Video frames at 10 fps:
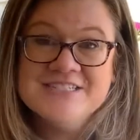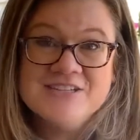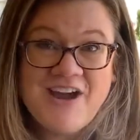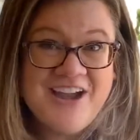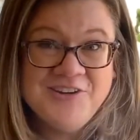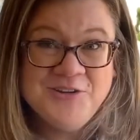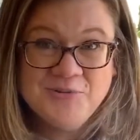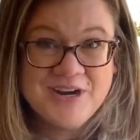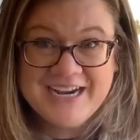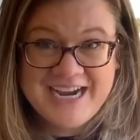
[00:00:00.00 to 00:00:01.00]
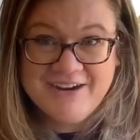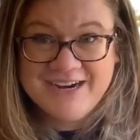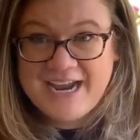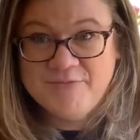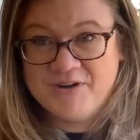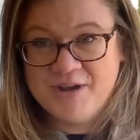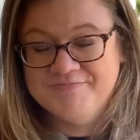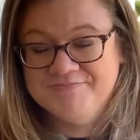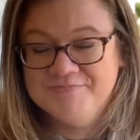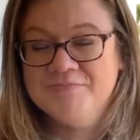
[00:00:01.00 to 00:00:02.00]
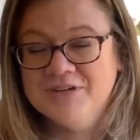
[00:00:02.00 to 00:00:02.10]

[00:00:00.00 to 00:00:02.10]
So I knew where a carrot came from.